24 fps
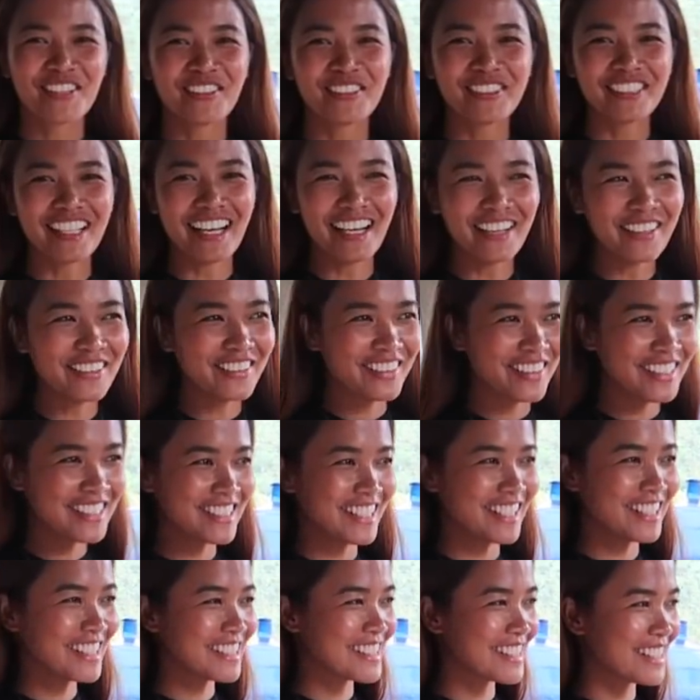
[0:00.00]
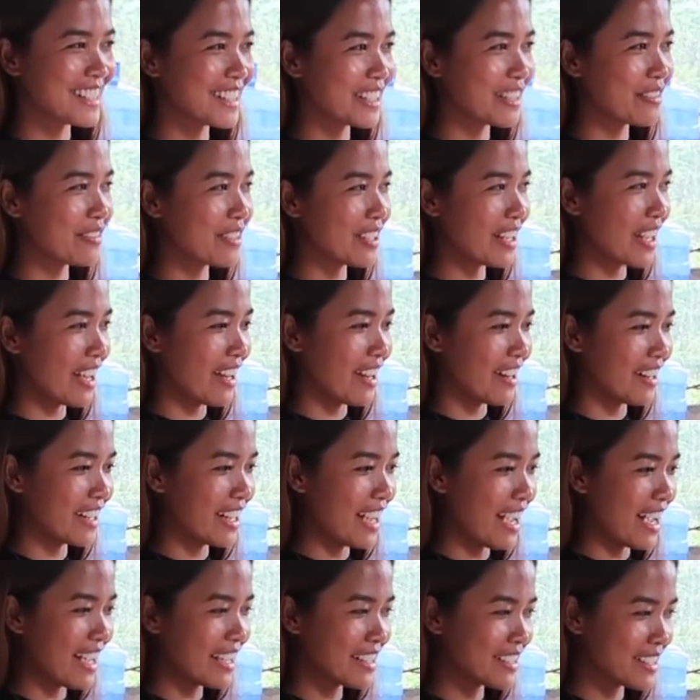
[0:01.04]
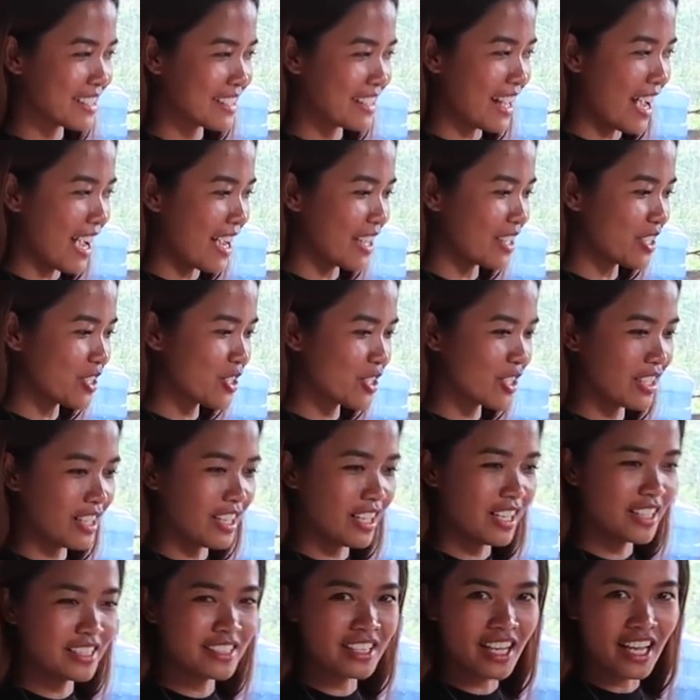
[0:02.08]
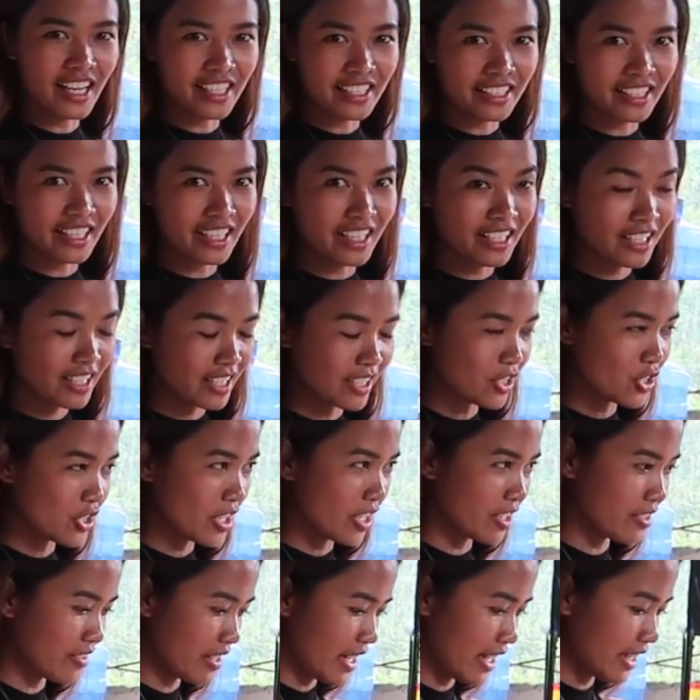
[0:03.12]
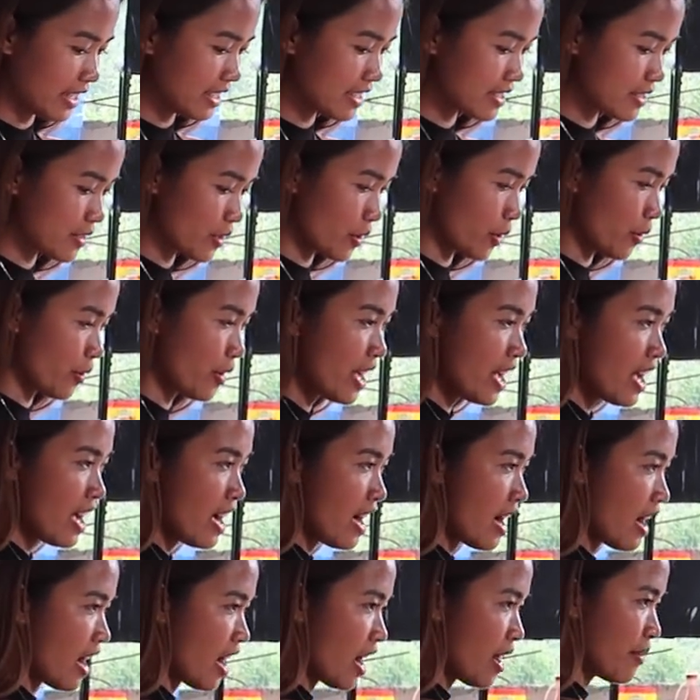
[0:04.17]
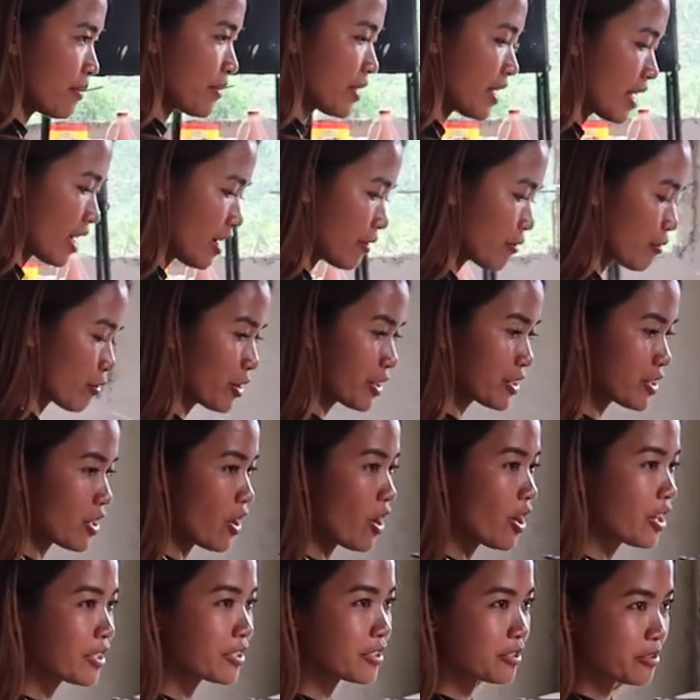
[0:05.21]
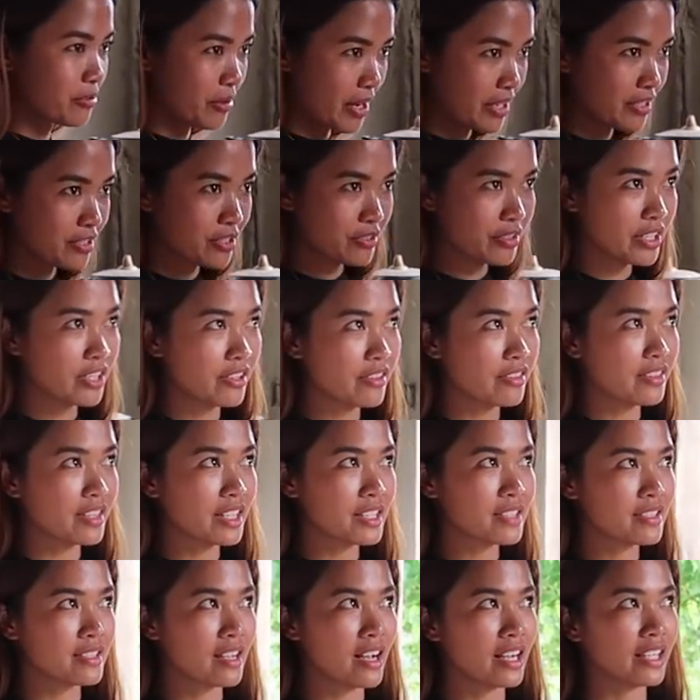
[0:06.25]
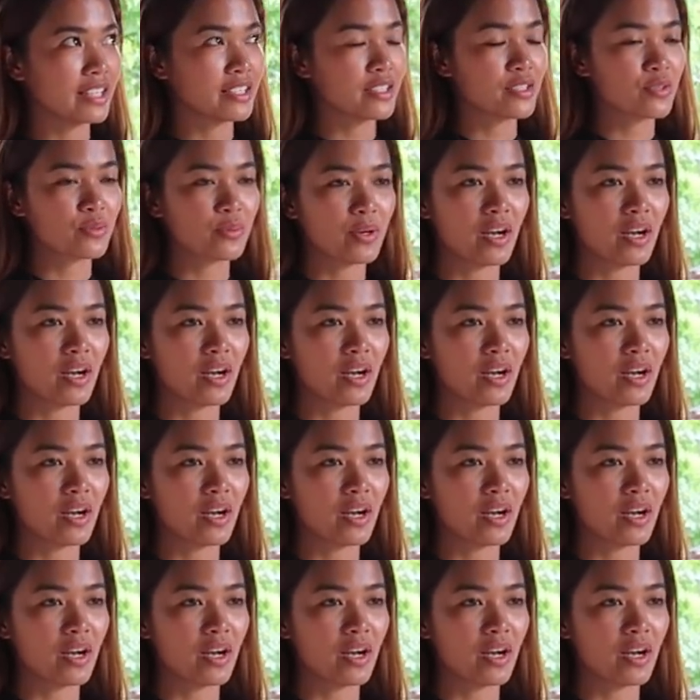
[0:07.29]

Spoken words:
So now this is the living area slash dining kitchen, right? So they have worked on the rendering on this side as